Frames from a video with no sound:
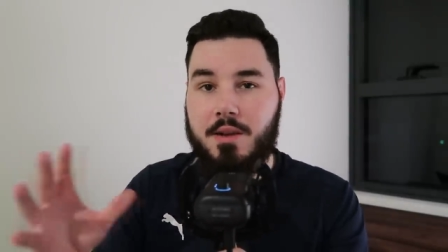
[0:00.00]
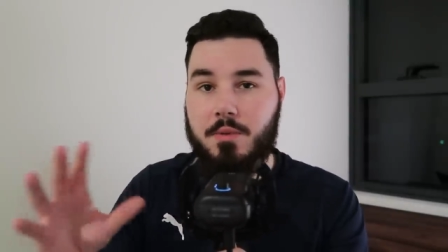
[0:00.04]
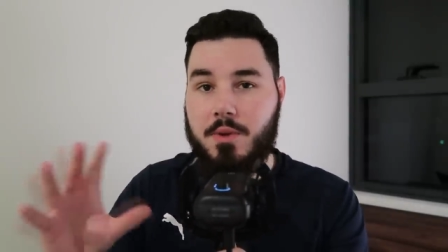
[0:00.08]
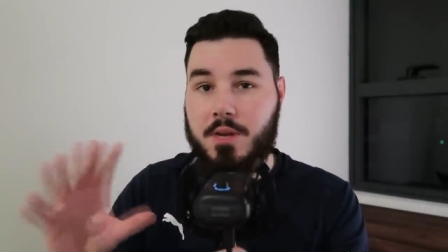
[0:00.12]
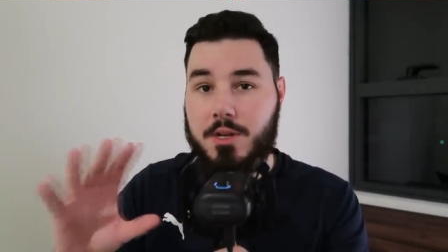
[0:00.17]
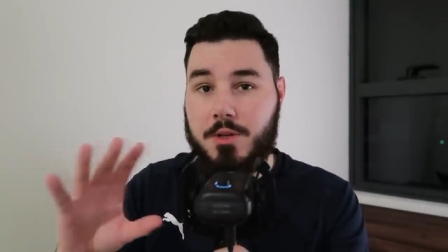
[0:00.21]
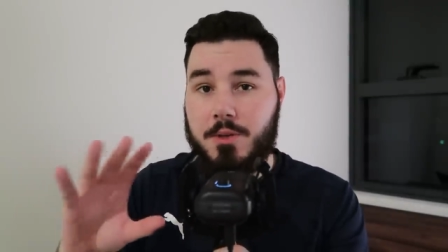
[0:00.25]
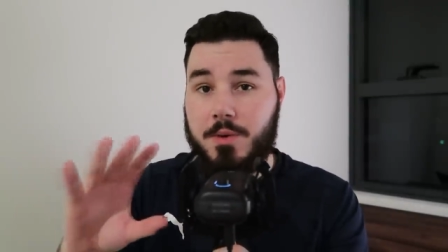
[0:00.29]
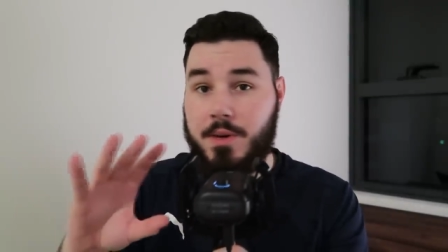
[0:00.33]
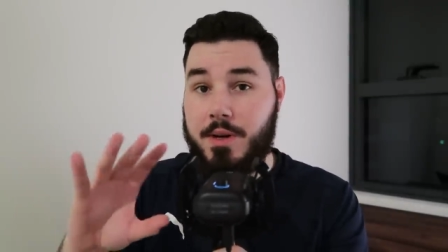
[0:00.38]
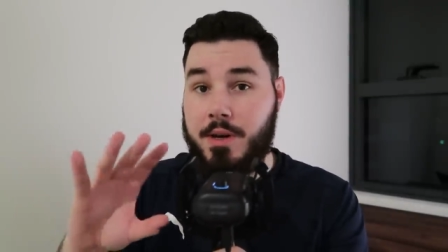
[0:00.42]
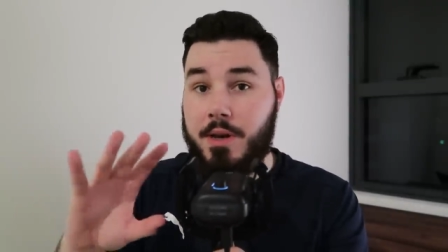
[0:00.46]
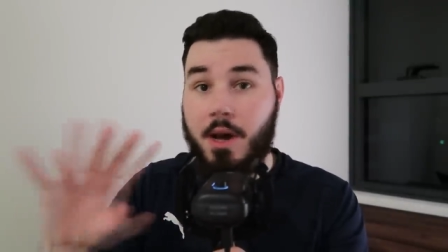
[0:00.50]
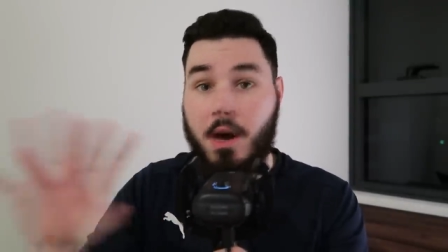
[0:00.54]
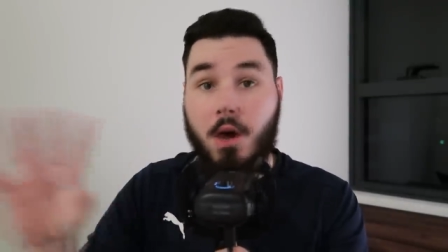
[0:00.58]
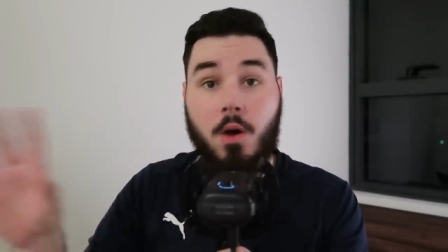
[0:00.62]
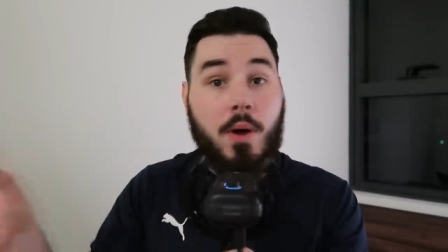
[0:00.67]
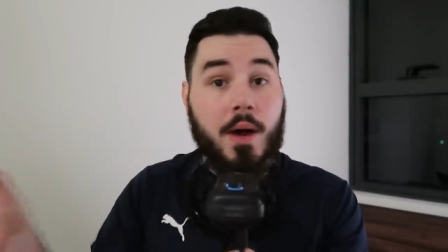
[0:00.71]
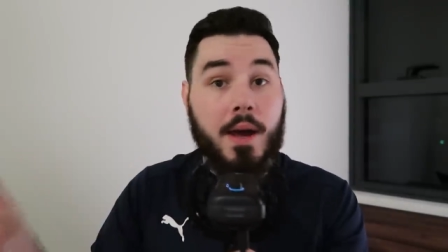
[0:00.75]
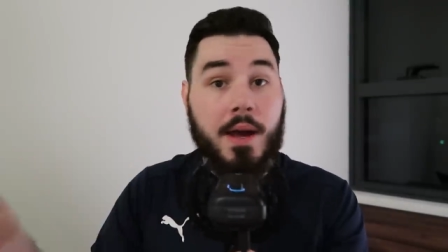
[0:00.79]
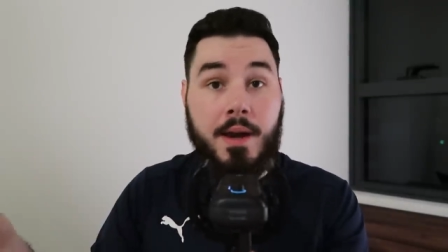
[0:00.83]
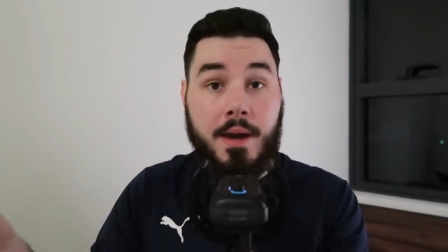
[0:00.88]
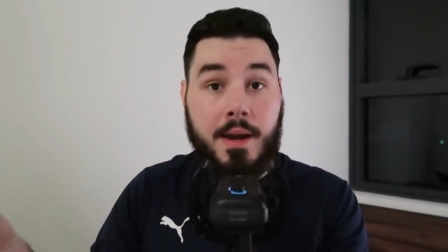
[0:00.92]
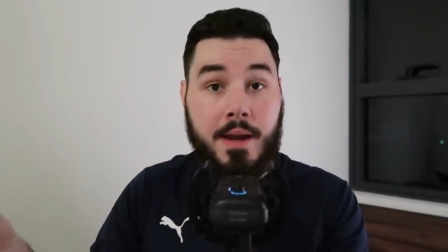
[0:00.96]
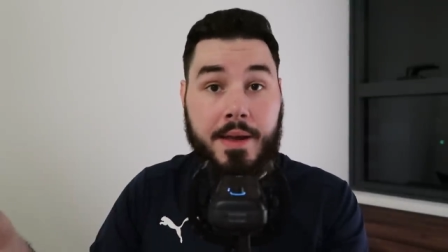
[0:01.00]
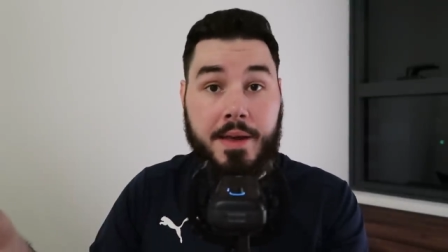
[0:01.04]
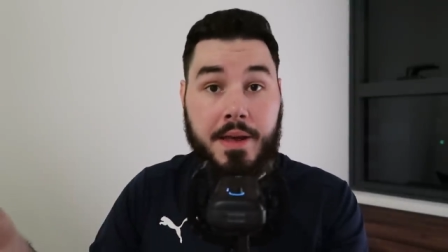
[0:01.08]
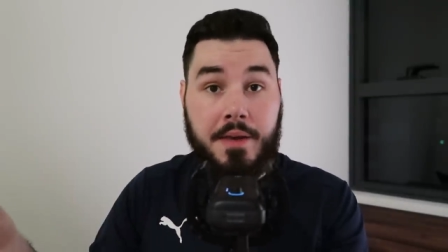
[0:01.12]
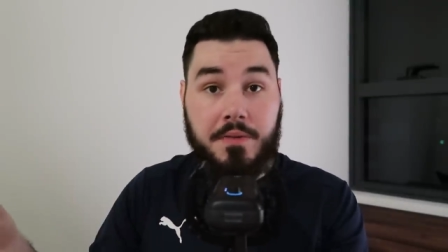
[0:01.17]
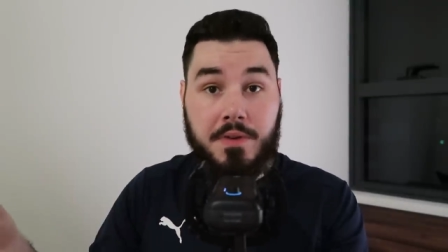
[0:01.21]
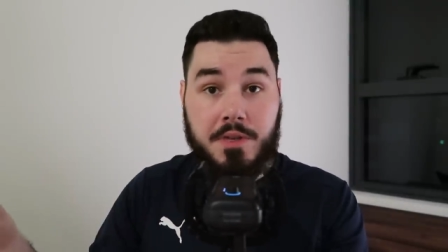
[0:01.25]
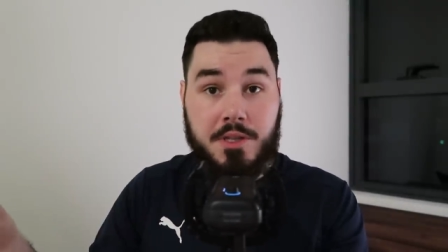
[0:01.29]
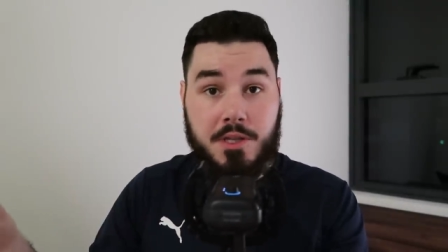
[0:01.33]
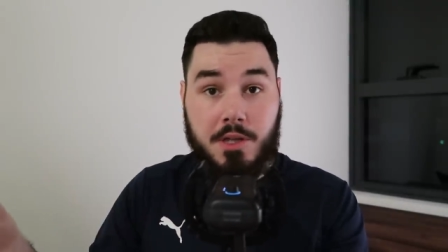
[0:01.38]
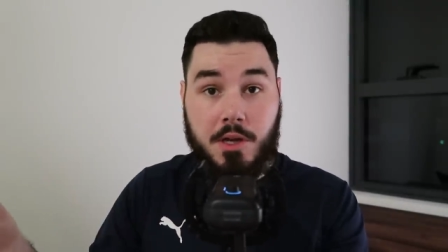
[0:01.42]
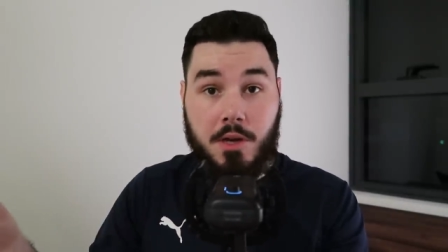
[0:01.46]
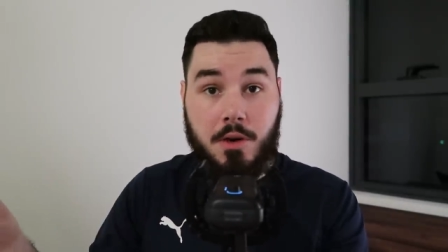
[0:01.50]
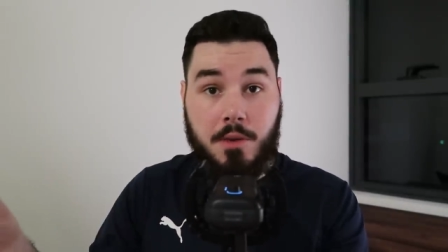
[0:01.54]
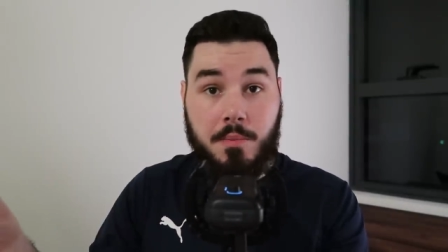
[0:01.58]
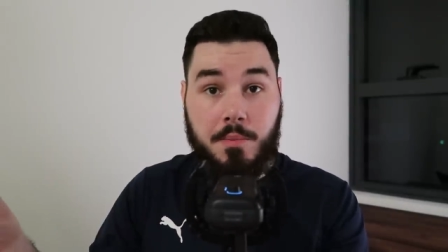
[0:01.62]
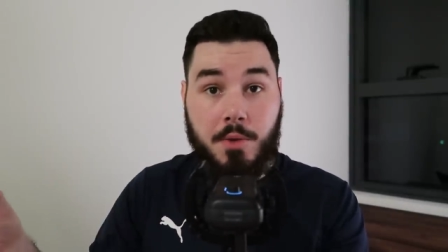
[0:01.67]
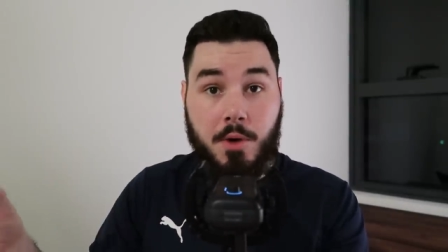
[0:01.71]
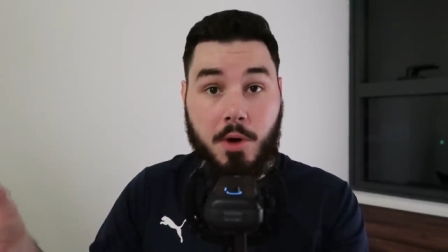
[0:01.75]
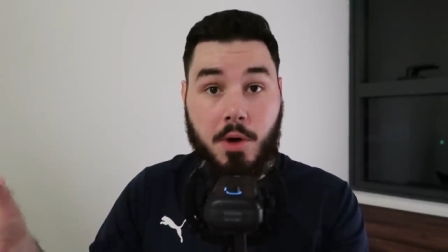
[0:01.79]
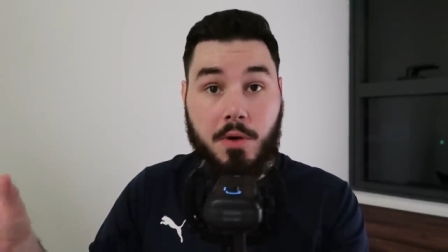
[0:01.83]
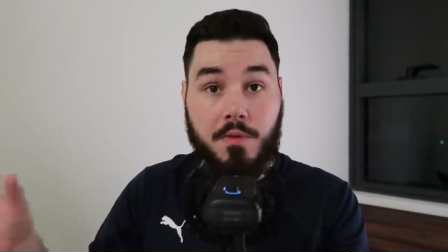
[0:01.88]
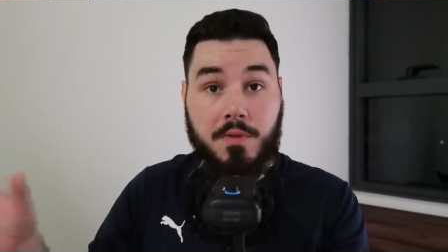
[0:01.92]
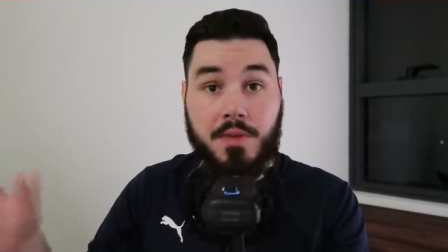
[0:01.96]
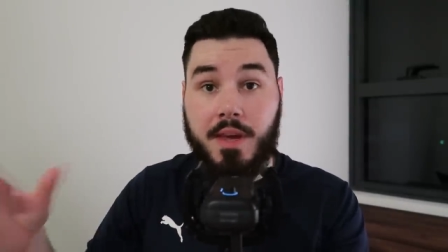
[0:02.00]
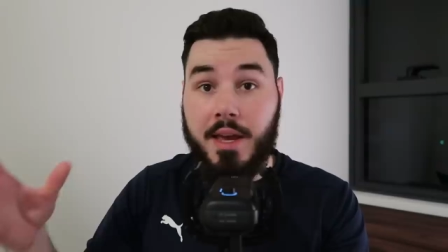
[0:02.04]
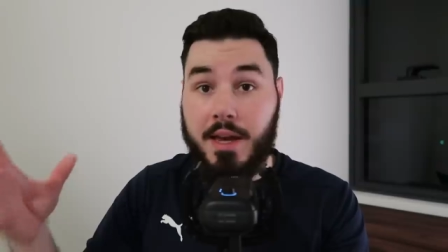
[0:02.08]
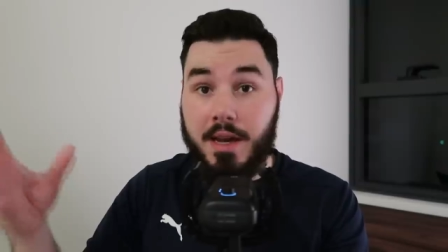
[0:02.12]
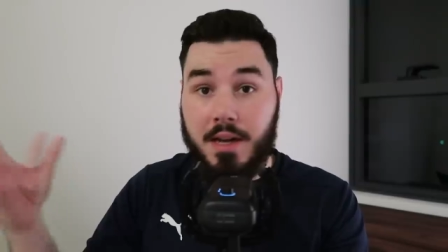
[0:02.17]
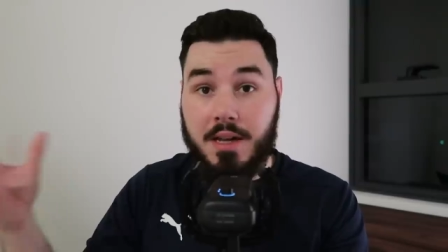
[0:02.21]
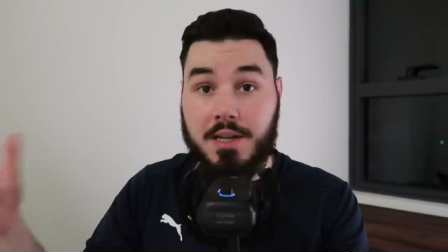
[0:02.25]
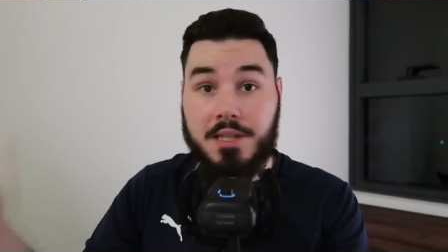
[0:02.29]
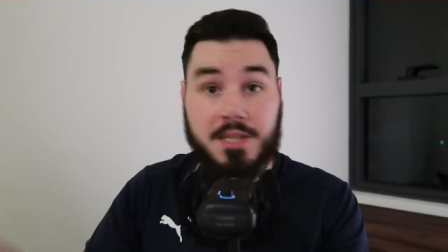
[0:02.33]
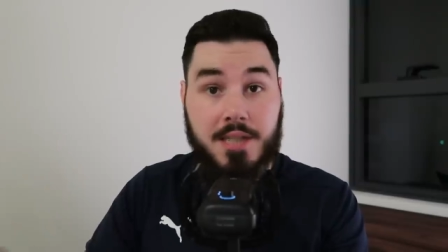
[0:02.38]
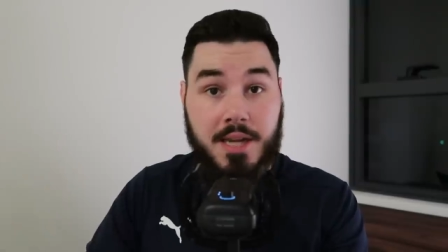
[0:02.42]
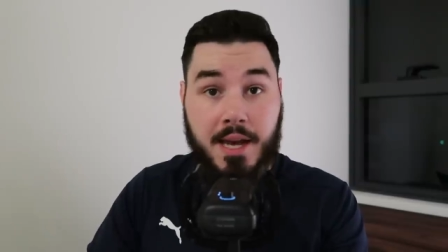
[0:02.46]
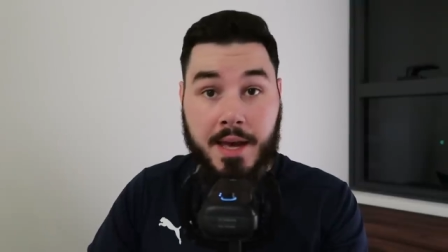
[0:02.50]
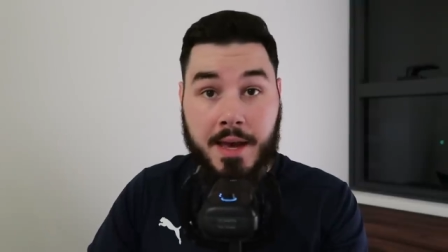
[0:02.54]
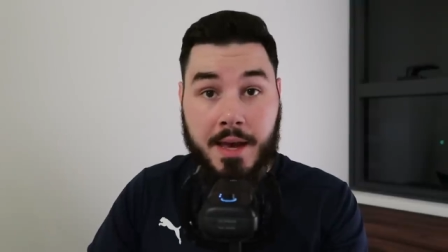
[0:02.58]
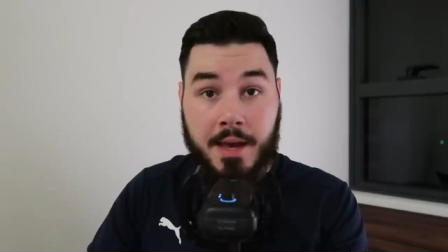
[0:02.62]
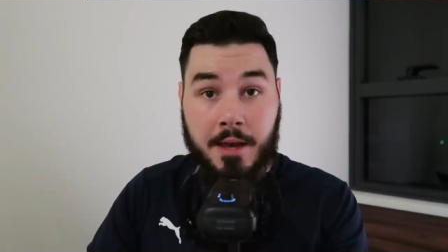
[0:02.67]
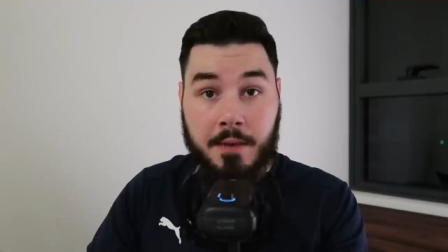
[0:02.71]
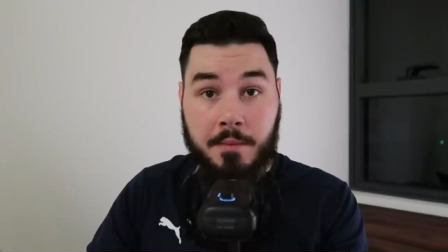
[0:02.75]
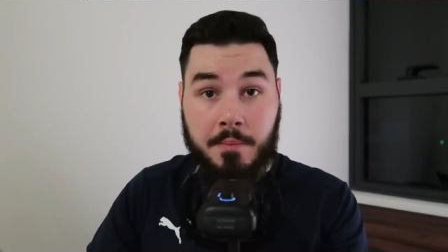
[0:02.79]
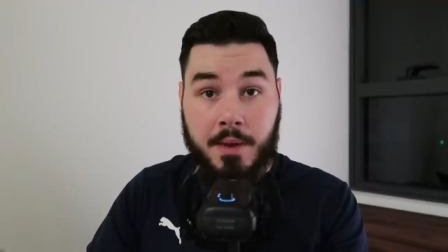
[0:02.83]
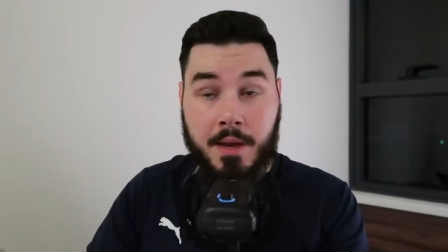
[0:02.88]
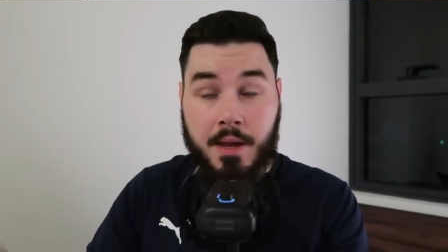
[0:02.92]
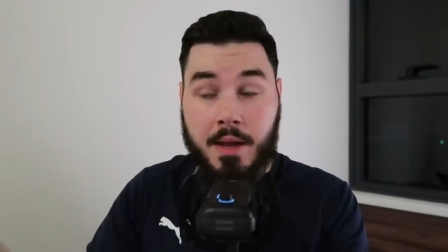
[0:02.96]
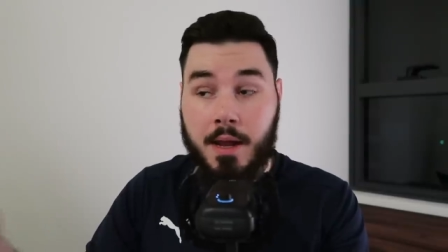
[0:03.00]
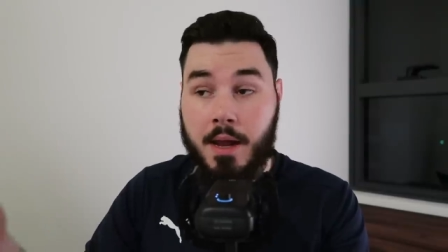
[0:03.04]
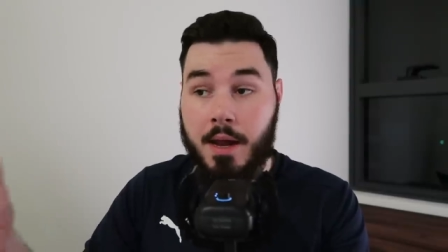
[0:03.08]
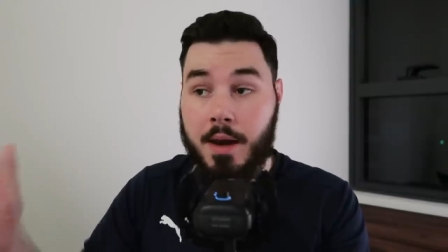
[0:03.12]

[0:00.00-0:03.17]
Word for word: which were nowhere near the top of the English game,